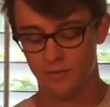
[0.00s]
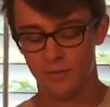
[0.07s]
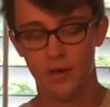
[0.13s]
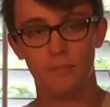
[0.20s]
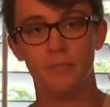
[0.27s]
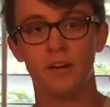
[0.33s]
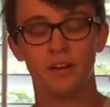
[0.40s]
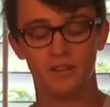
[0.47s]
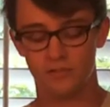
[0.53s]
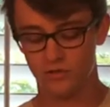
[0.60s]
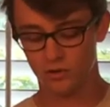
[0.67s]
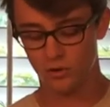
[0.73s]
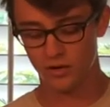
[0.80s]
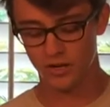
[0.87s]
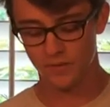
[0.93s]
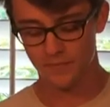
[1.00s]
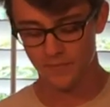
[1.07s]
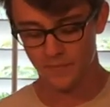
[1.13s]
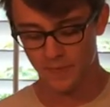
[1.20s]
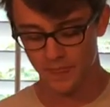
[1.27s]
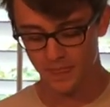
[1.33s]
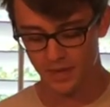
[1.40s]
uh, bundle of joy?
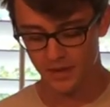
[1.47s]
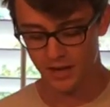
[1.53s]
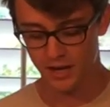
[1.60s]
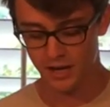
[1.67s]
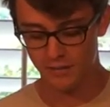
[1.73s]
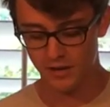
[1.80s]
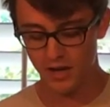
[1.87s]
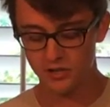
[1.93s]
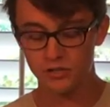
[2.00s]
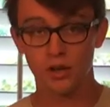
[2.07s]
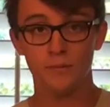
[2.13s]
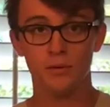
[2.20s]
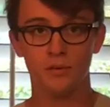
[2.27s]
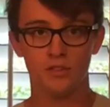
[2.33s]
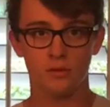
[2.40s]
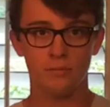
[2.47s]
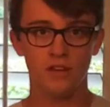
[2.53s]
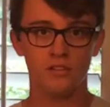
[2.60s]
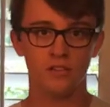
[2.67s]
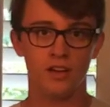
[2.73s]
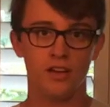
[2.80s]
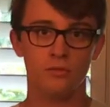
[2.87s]
Um, they also help you with your
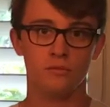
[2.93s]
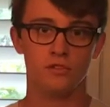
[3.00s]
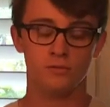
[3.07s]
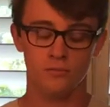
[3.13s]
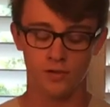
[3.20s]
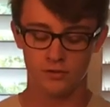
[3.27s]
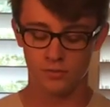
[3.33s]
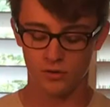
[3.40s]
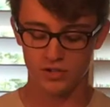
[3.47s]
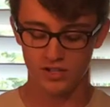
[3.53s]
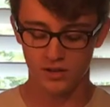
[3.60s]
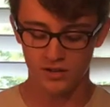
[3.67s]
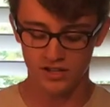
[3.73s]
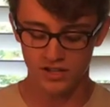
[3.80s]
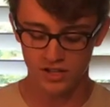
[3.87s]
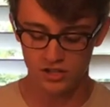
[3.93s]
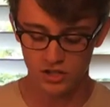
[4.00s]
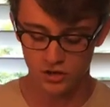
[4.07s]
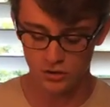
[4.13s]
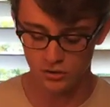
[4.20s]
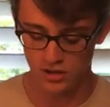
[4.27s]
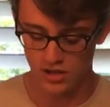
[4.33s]
mental health, which is a much more serious
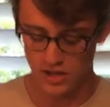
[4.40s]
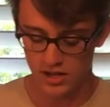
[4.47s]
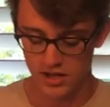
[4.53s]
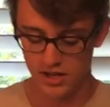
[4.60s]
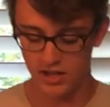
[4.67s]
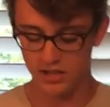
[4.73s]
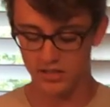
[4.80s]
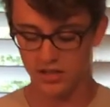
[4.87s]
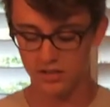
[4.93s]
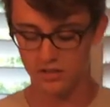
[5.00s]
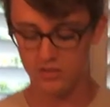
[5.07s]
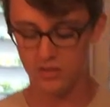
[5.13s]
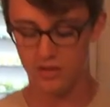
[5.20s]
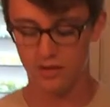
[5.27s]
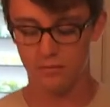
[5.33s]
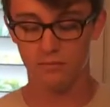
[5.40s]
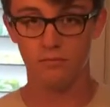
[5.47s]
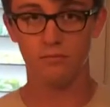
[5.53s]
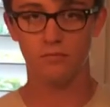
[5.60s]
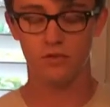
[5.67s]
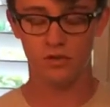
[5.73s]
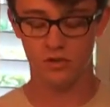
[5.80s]
issue. He continues to,
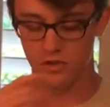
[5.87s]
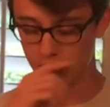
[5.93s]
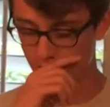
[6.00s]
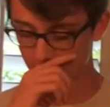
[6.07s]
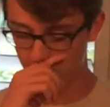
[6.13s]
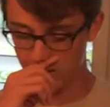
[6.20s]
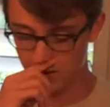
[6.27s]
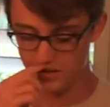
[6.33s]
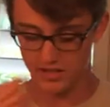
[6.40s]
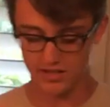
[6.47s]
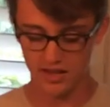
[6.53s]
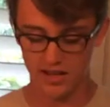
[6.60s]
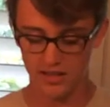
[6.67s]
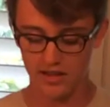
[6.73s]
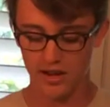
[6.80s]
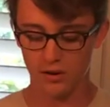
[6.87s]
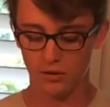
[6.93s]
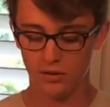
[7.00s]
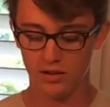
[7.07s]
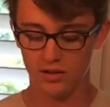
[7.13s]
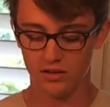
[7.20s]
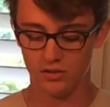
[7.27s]
John continues to say that not
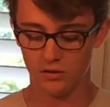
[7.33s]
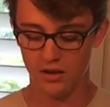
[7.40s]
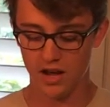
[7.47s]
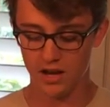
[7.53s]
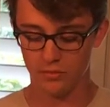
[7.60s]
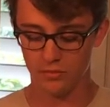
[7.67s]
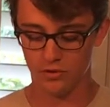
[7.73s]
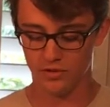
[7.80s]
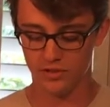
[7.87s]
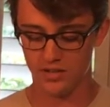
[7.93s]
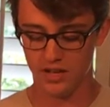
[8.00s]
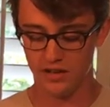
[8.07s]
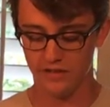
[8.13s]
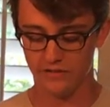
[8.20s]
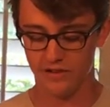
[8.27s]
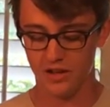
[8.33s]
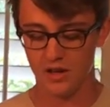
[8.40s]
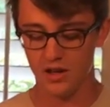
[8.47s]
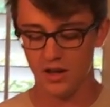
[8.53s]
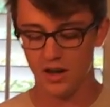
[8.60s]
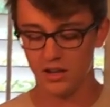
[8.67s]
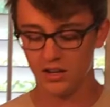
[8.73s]
only do animals give
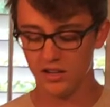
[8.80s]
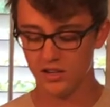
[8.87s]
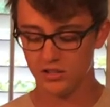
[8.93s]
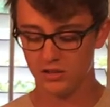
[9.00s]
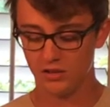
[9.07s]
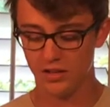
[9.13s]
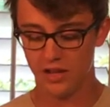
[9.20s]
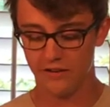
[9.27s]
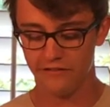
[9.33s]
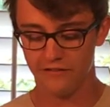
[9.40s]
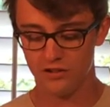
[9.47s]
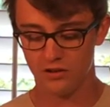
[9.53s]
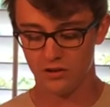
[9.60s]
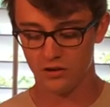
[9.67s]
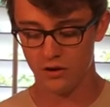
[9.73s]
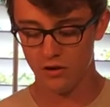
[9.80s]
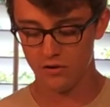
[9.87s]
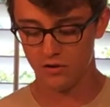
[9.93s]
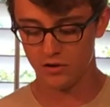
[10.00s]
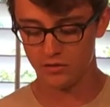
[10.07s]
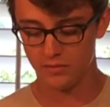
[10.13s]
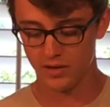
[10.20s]
unconditional love to their
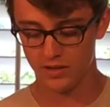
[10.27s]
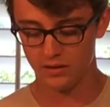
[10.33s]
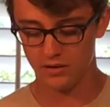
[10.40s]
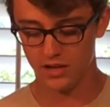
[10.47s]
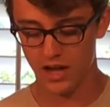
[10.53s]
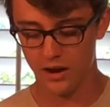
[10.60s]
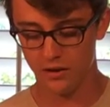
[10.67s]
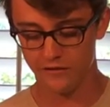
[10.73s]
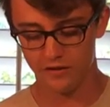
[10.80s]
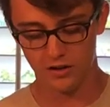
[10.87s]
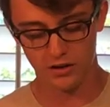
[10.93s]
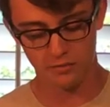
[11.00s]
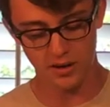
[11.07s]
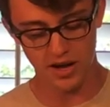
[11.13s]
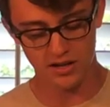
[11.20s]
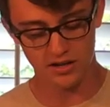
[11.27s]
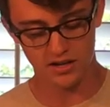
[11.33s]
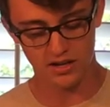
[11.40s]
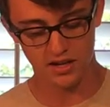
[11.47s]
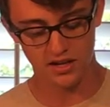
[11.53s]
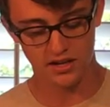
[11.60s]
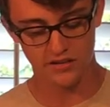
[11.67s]
owners, but caring for a
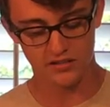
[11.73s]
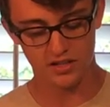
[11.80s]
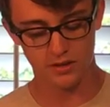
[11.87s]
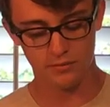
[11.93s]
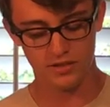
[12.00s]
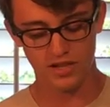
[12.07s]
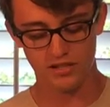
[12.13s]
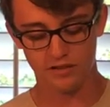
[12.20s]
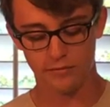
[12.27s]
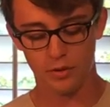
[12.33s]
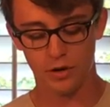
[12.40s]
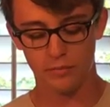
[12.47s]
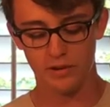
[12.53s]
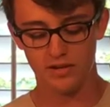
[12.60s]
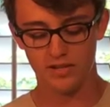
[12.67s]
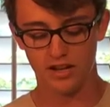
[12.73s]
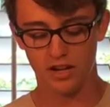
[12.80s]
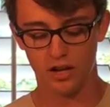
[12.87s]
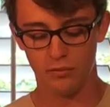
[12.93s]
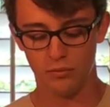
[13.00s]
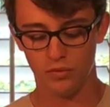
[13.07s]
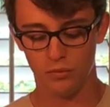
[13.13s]
companion can give some sense of purpose and
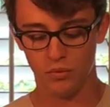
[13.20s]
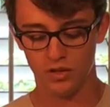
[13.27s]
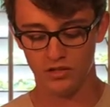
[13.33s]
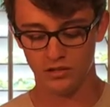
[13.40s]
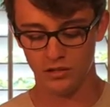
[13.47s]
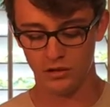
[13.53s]
help with one's